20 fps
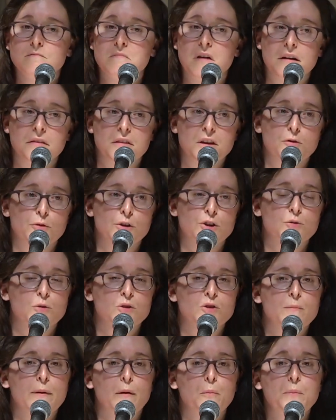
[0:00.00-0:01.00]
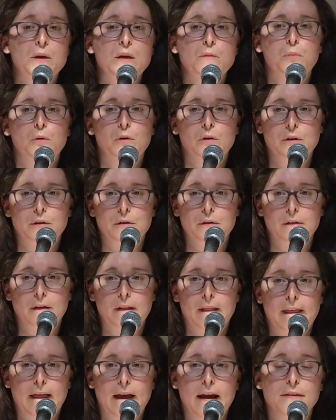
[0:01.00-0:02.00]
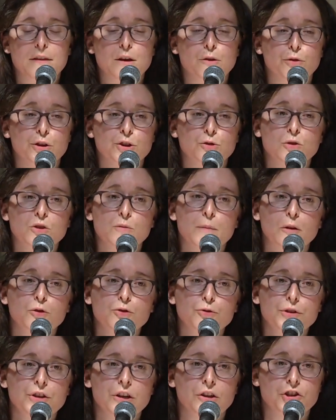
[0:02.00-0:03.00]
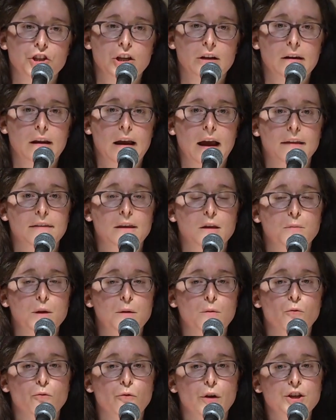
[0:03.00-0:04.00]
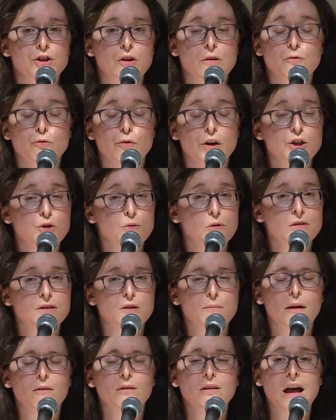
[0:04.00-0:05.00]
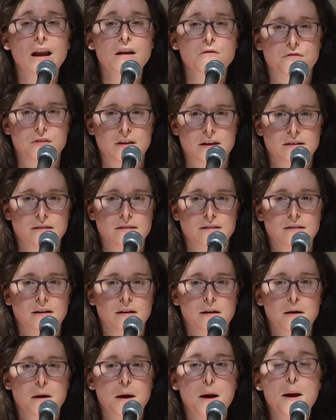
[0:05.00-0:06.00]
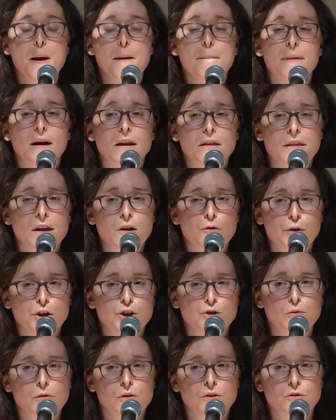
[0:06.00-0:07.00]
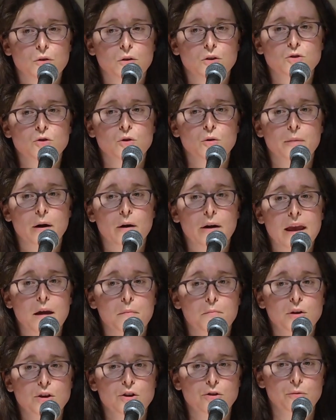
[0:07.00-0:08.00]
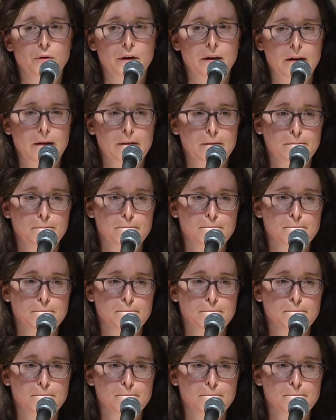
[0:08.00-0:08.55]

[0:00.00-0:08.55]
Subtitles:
I think ritual is about peoplehood. I think ritual is about tradition. I think ritual is about a lot of things. But I think ritual is also about ambiguity